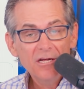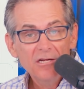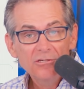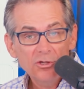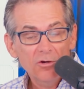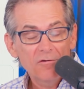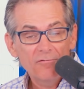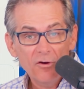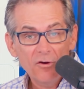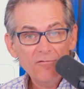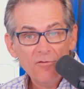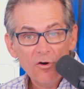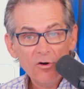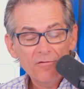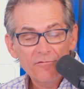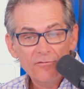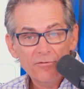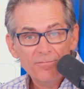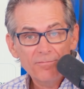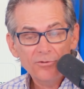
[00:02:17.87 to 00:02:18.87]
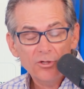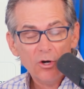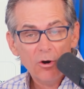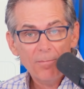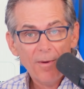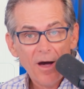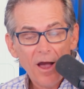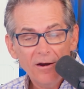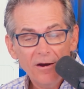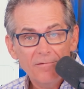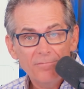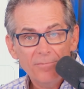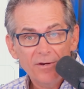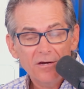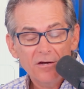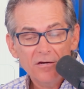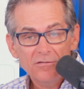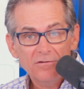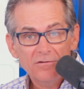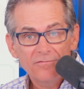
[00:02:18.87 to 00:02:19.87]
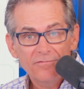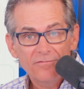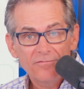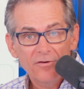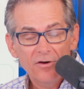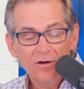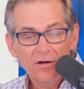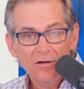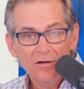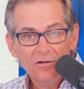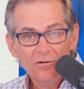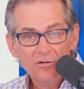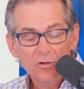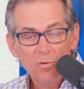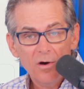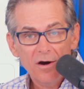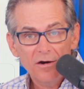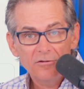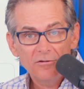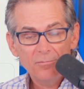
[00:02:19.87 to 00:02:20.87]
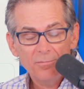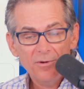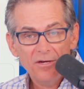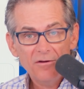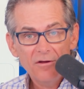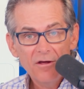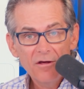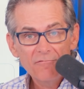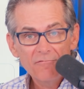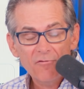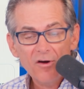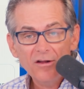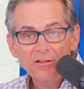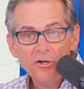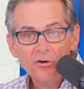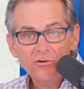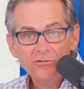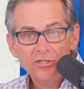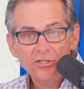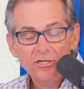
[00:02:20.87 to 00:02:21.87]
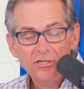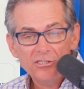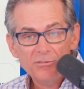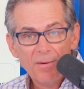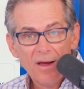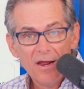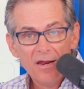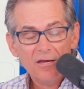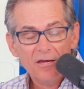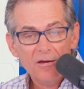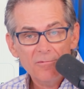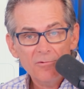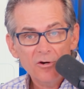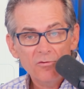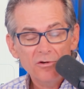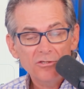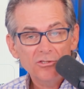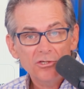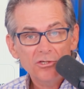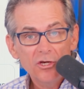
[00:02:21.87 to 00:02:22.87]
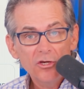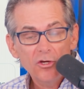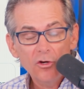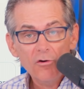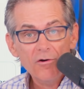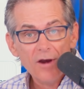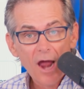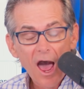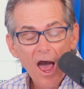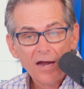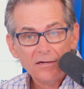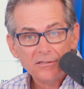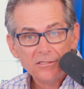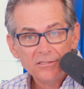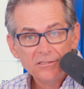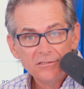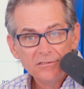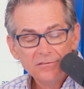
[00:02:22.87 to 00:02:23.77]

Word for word: So if you voted for Joe Biden because of uh, you wanted to be friendlier to Hispanic immigrants, you're not.